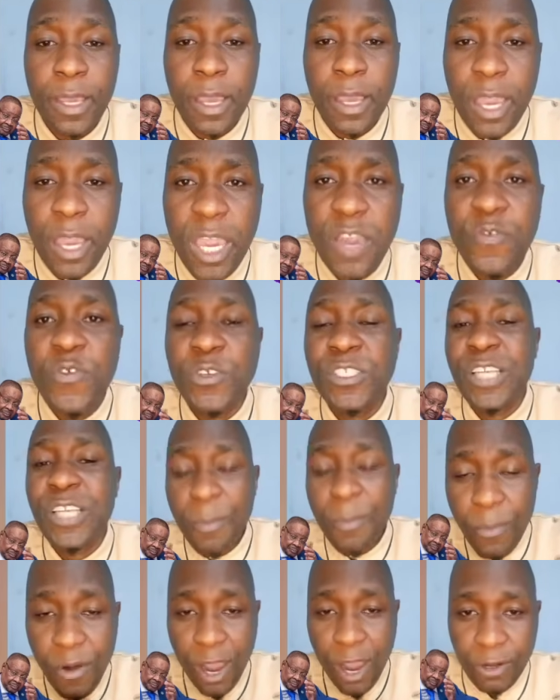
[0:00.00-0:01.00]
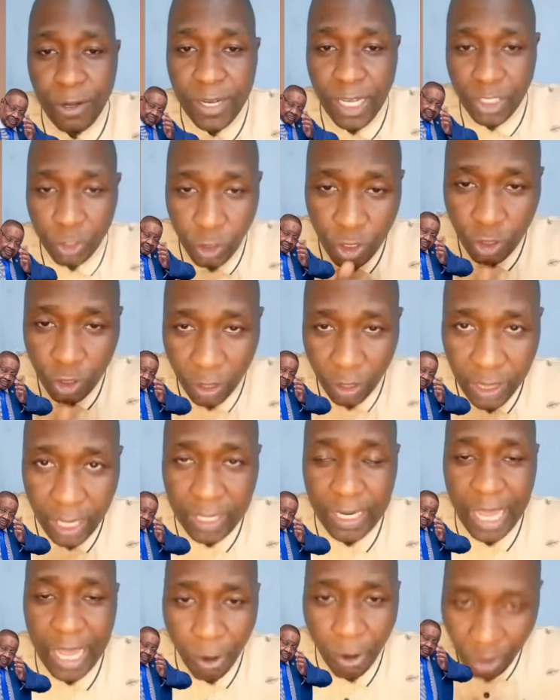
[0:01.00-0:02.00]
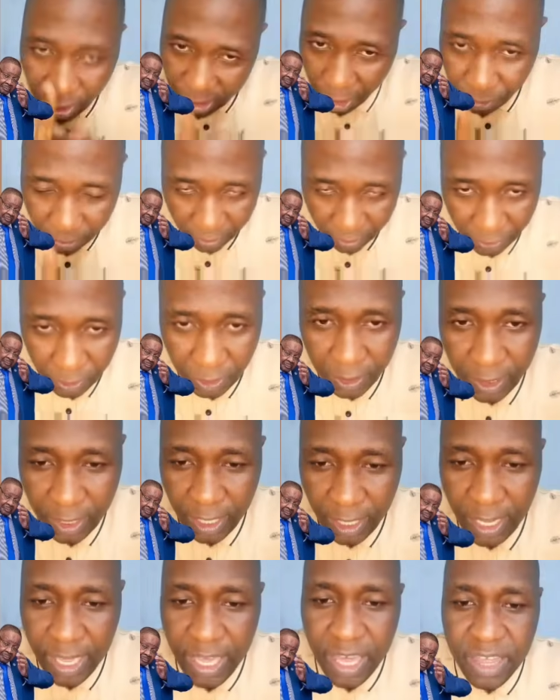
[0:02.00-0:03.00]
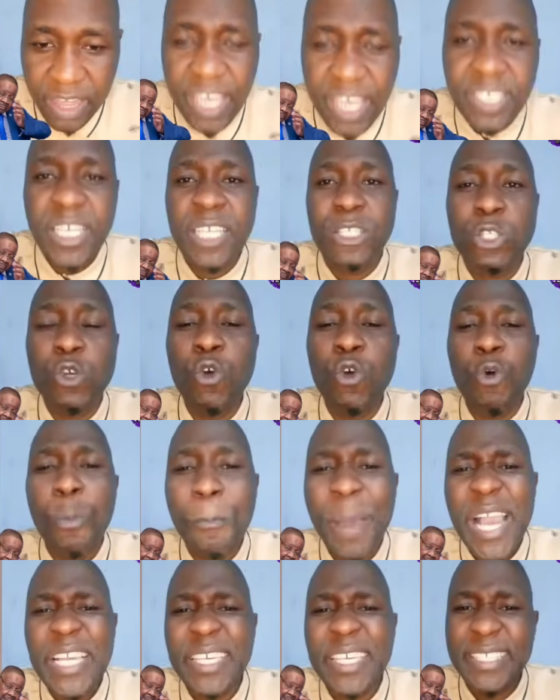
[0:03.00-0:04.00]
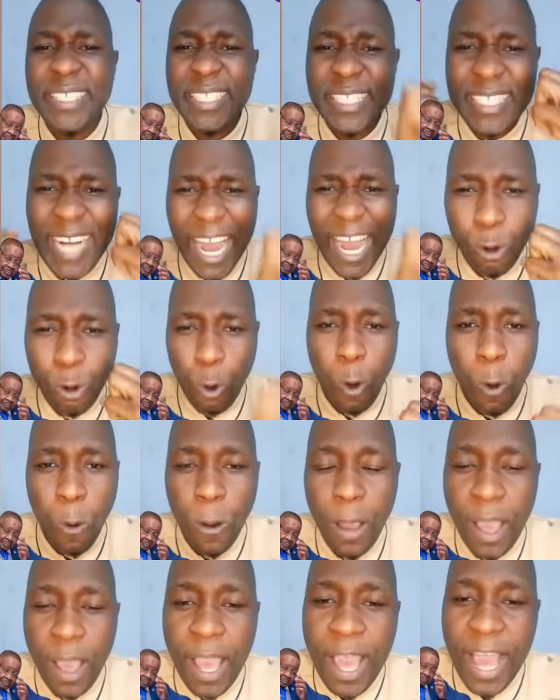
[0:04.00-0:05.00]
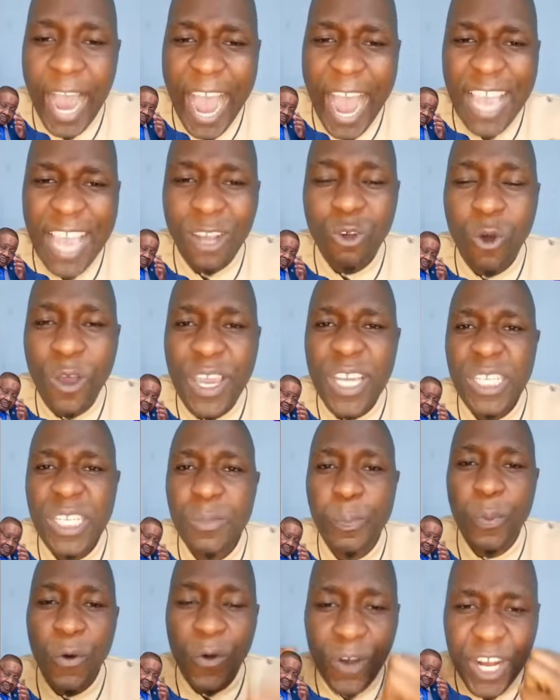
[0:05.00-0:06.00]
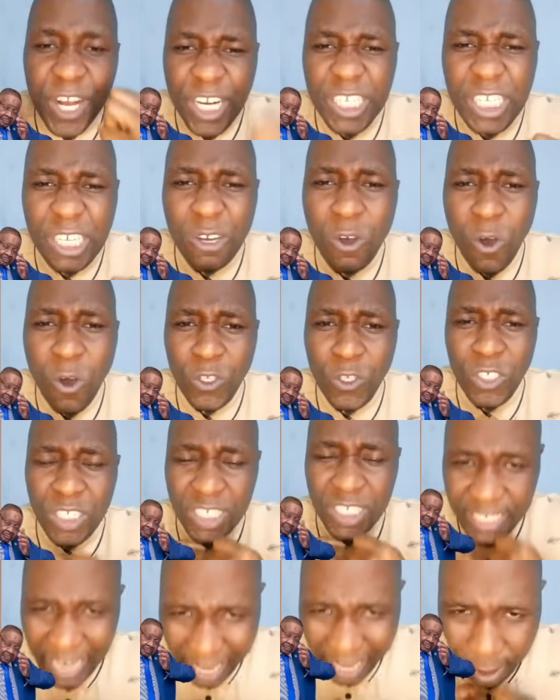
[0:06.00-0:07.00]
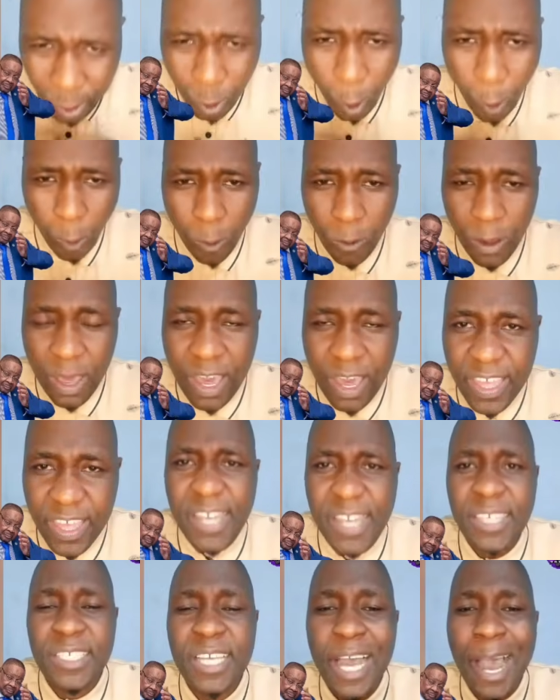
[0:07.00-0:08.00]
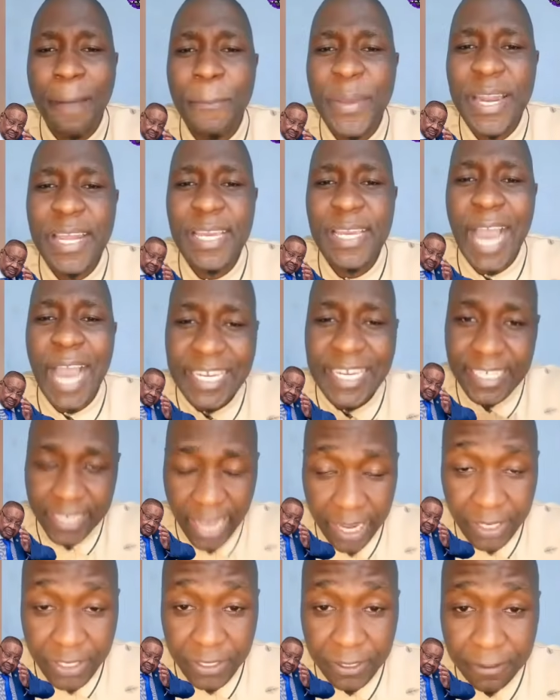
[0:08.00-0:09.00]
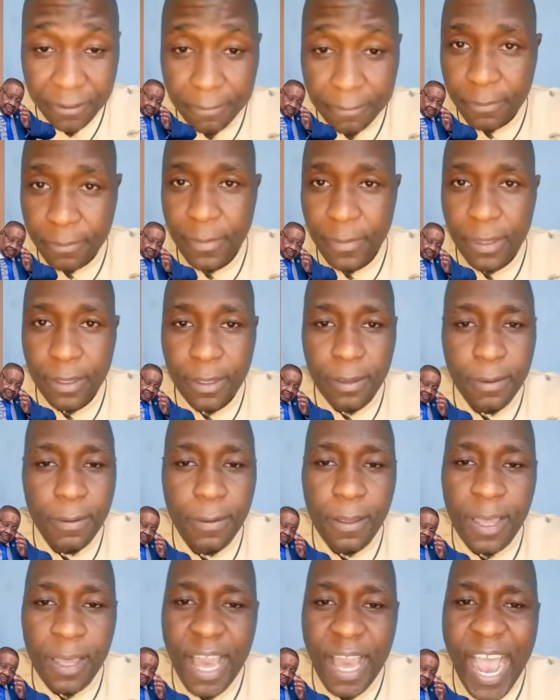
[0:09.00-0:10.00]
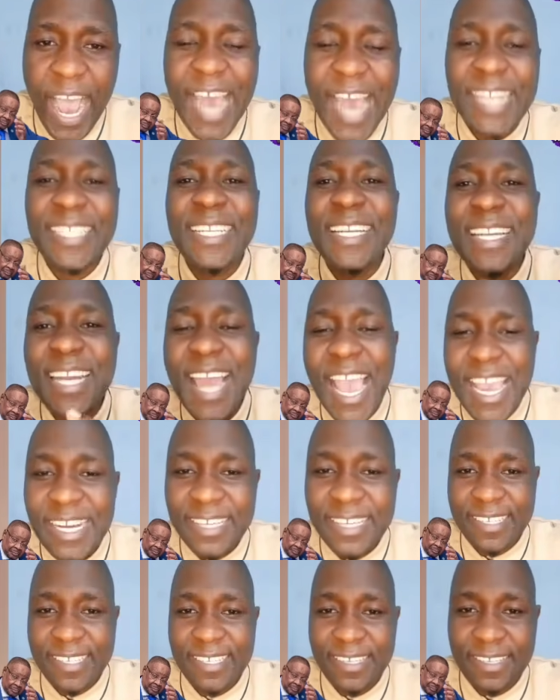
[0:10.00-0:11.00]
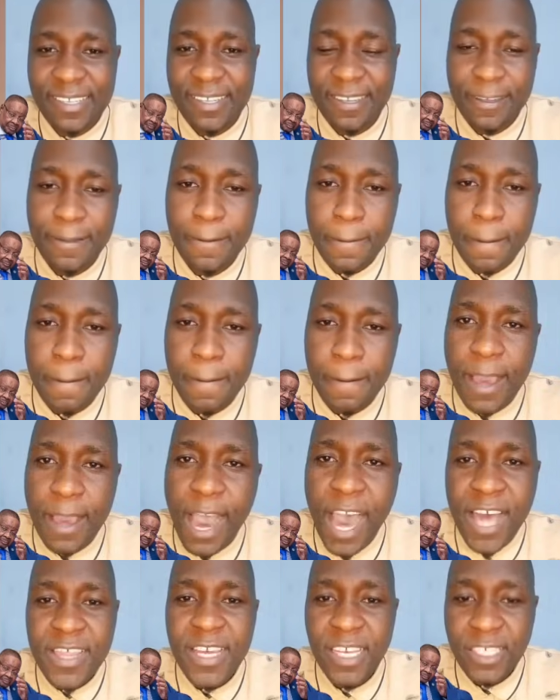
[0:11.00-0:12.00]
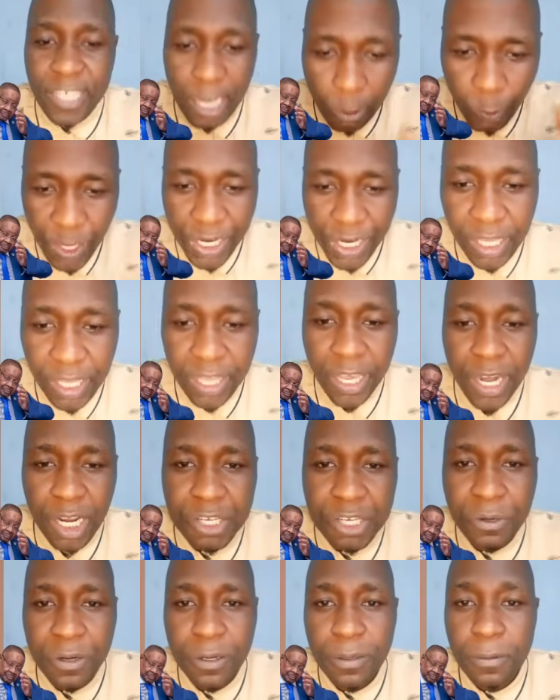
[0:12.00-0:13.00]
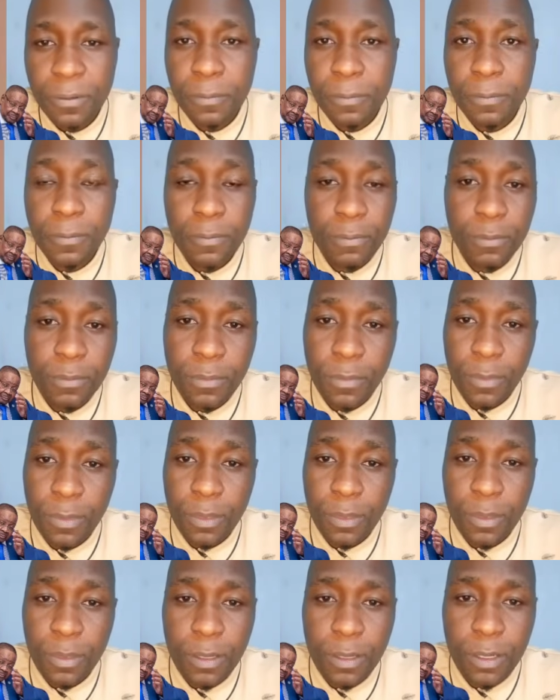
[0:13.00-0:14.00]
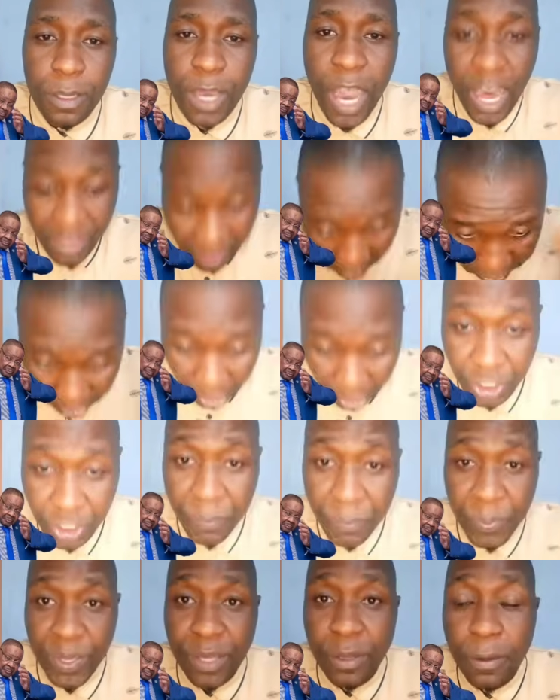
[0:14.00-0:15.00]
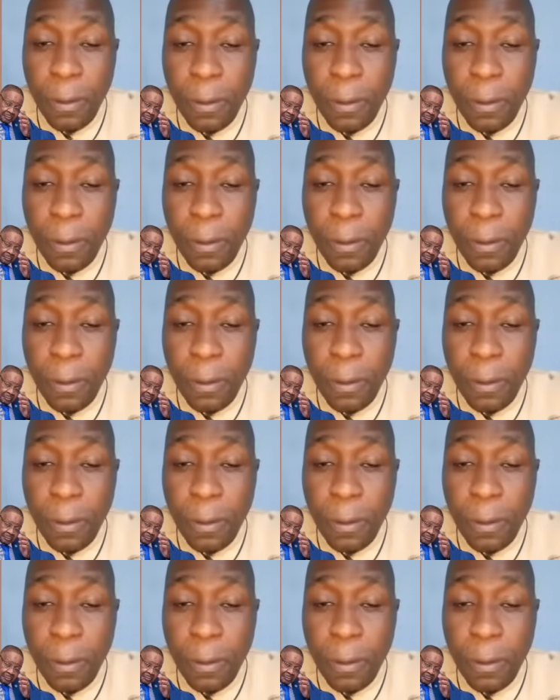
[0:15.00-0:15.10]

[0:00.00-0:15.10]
If someone does not know that, I want to tell you this. There's a too much struggle. I call it political struggle that is happening at night. At night, others are winning the election. Others are sleeping.